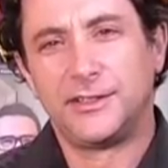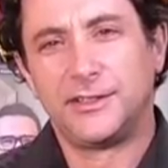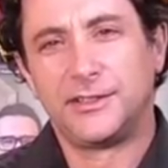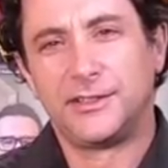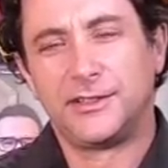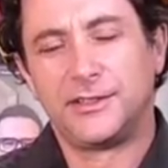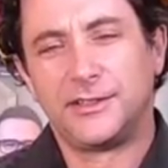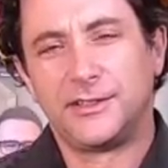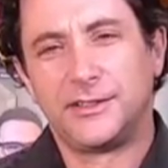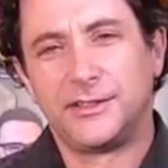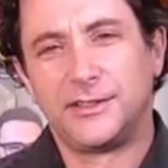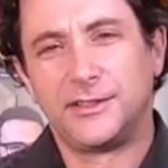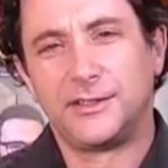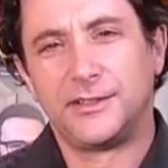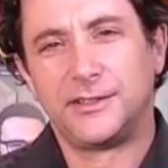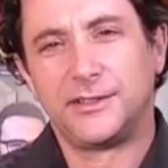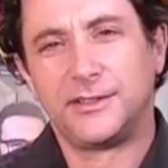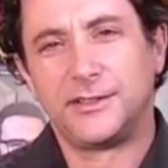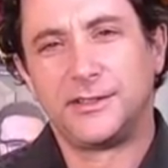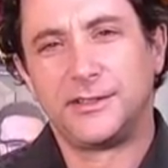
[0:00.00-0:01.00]

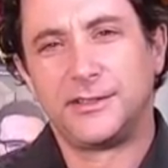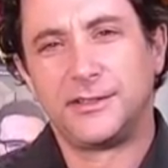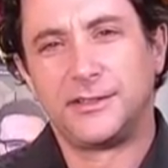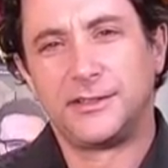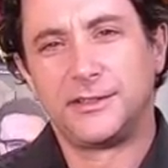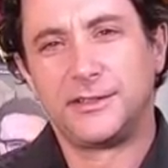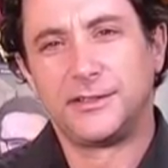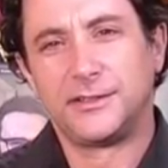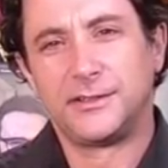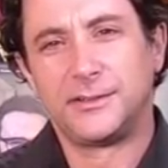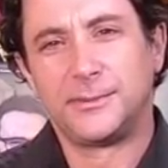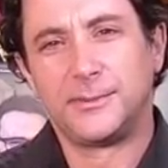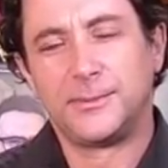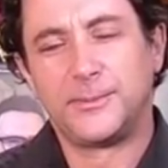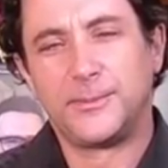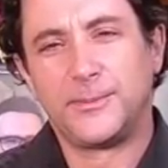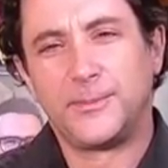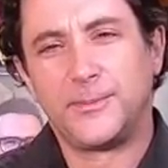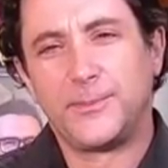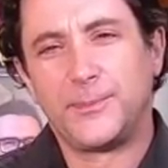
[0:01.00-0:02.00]

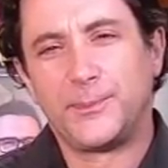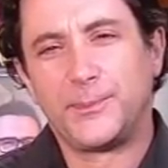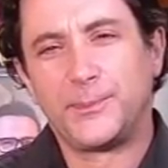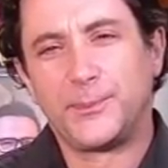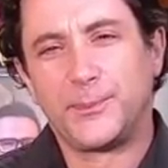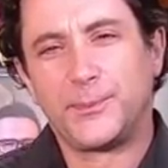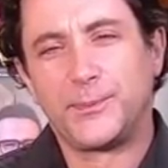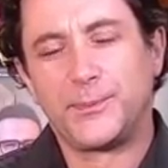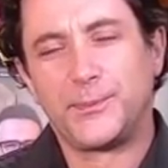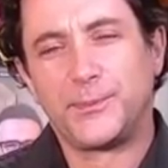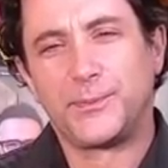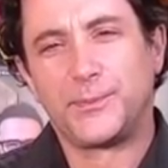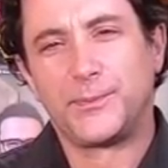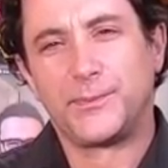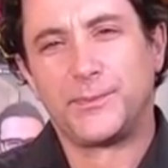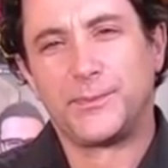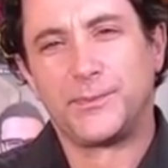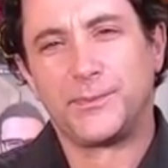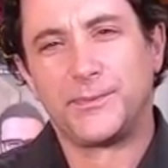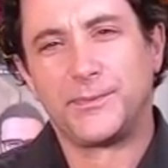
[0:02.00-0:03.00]

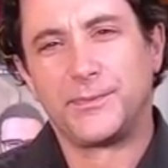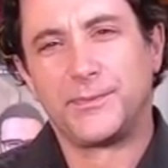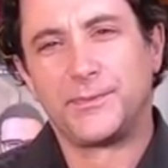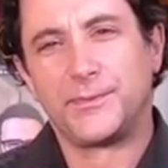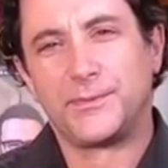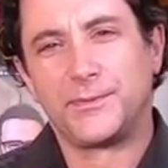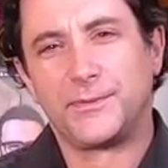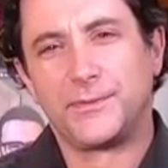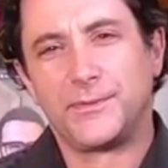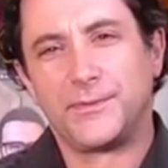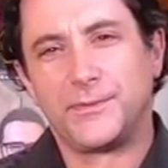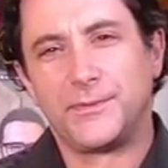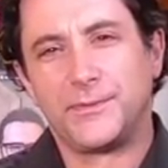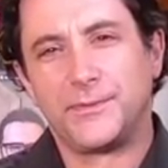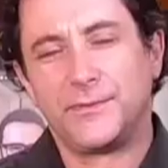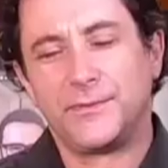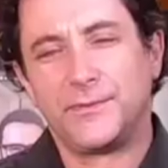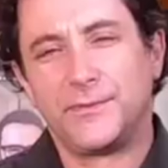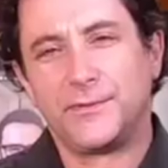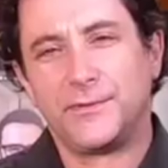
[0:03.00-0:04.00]

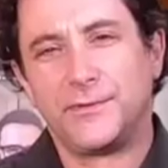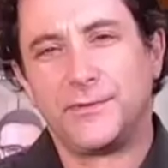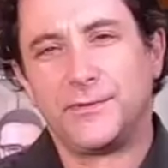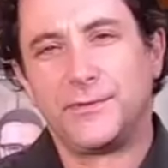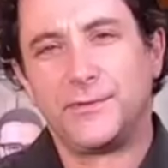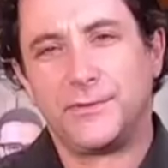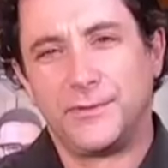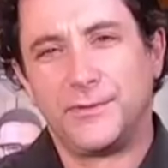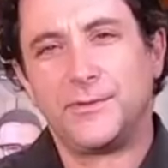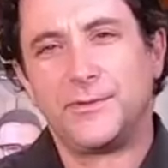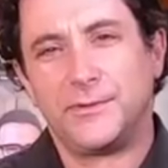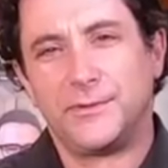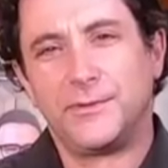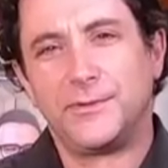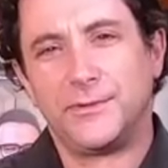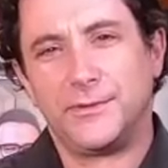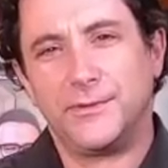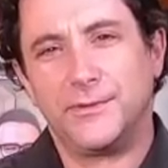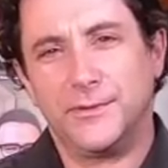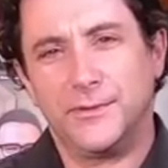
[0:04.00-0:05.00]

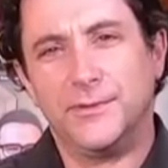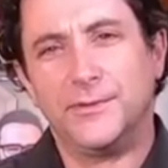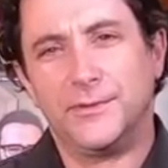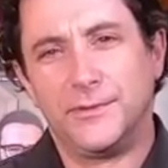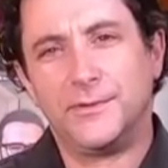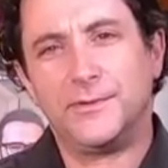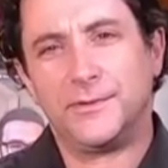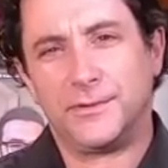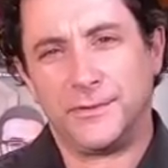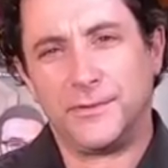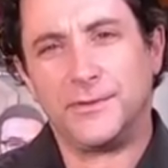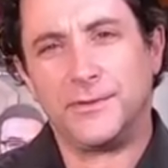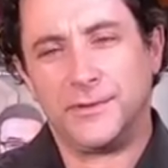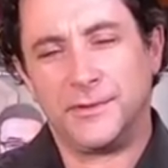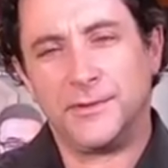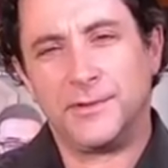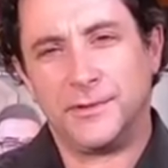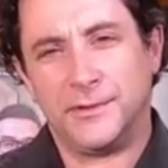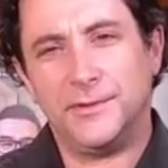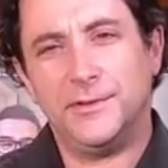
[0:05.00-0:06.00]

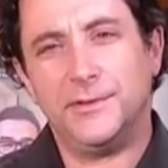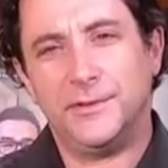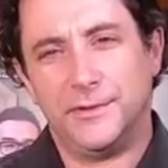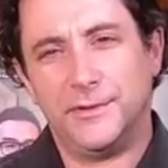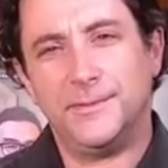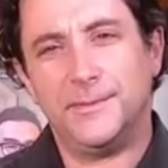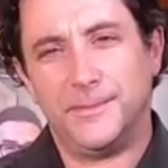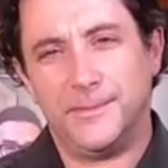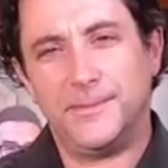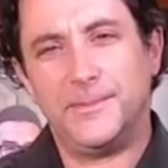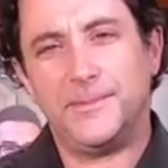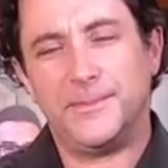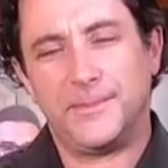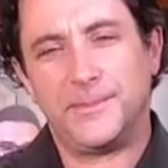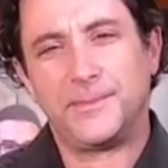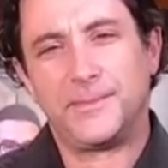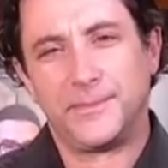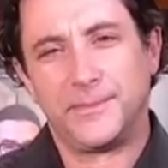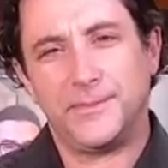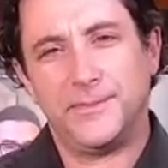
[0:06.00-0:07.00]

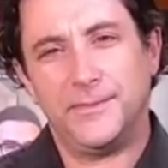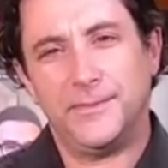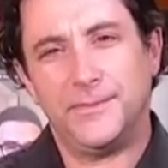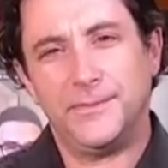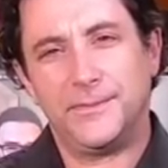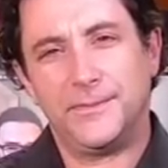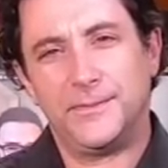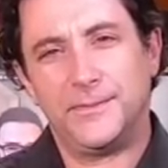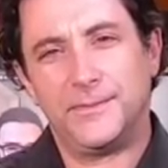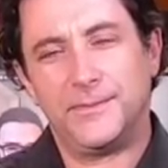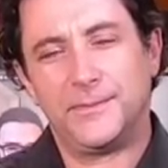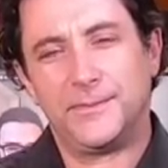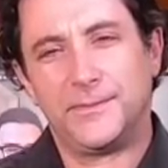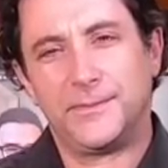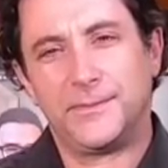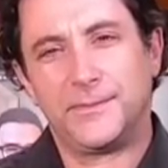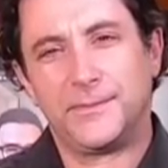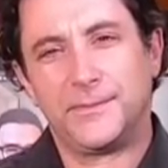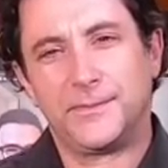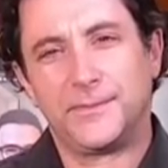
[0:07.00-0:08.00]
(silent)